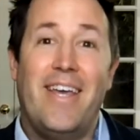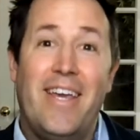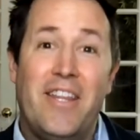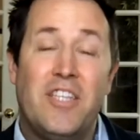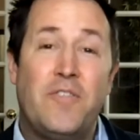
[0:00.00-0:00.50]

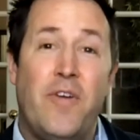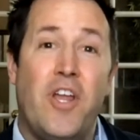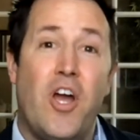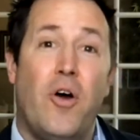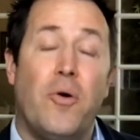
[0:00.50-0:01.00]
In this
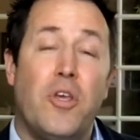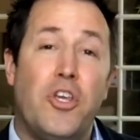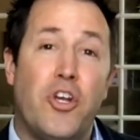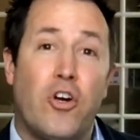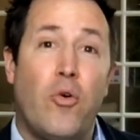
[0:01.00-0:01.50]
video,
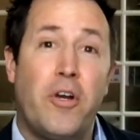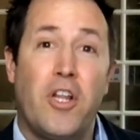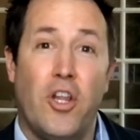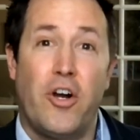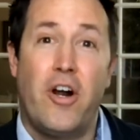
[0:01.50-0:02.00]
you're going
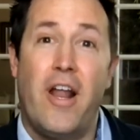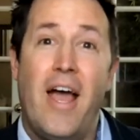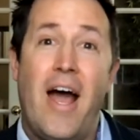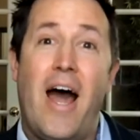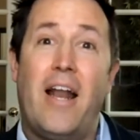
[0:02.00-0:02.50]
to learn
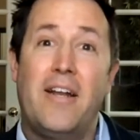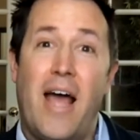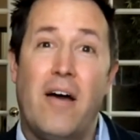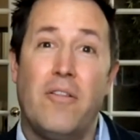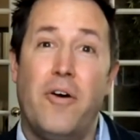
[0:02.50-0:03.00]
how to
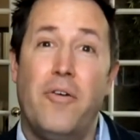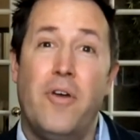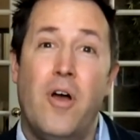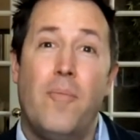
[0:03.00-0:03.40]
download